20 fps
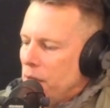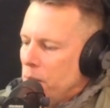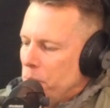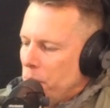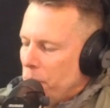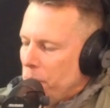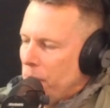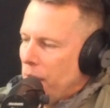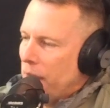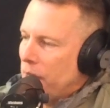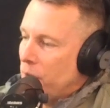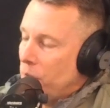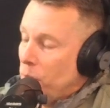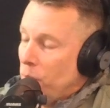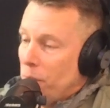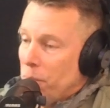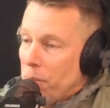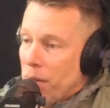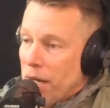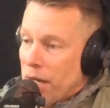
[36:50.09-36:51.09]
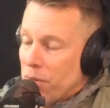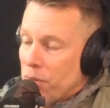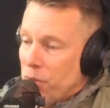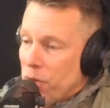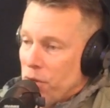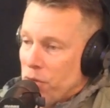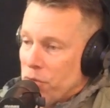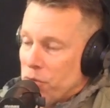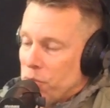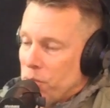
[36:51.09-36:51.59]
but I don't know what Maya
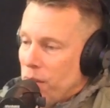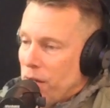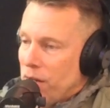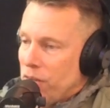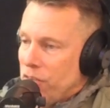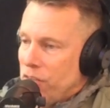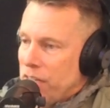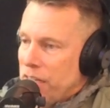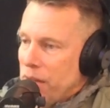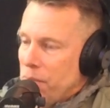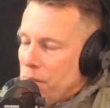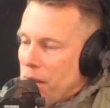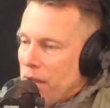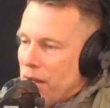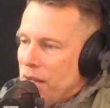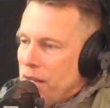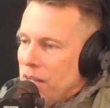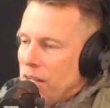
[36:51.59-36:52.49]
Rudolph was wearing. She came out.